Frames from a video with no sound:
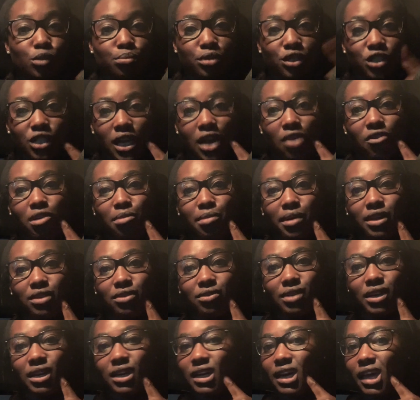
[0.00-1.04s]
Bush Highway, by the
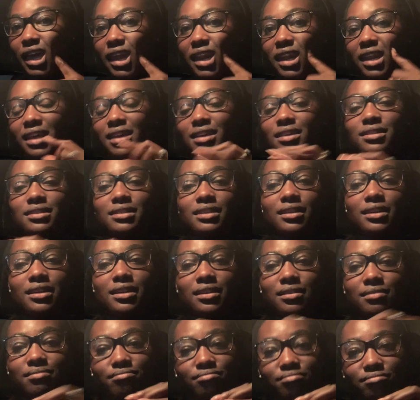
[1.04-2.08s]
way. It is like
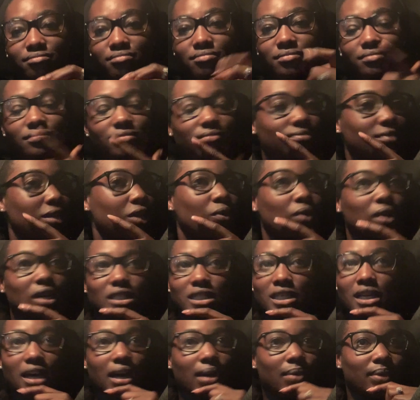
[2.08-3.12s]
a
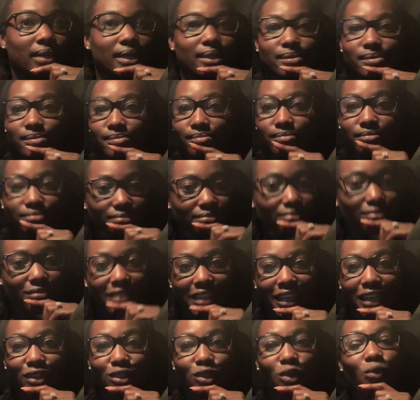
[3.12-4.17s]
crazy highway.
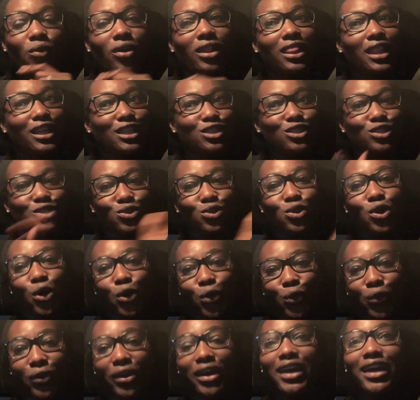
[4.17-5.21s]
Like no one lets you
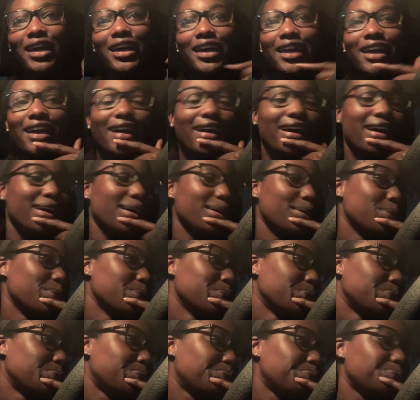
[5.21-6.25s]
go.
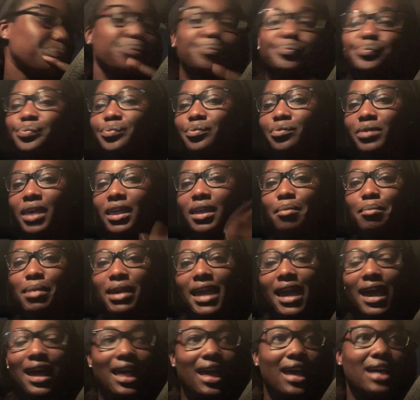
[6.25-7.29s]
But
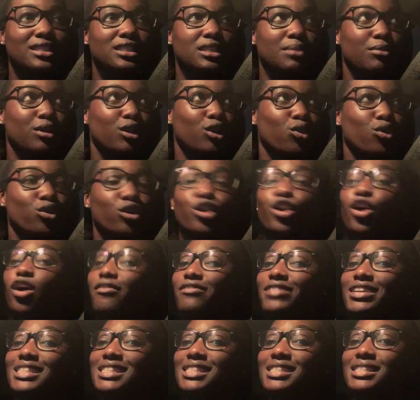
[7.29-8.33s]
yeah, so I'm gonna go to the
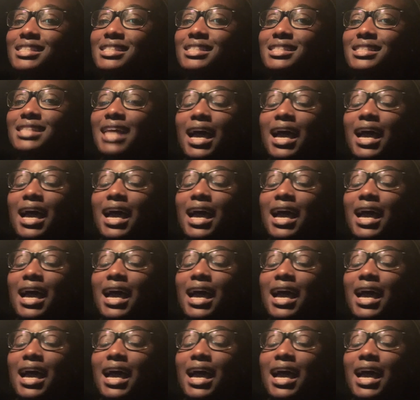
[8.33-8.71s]
office.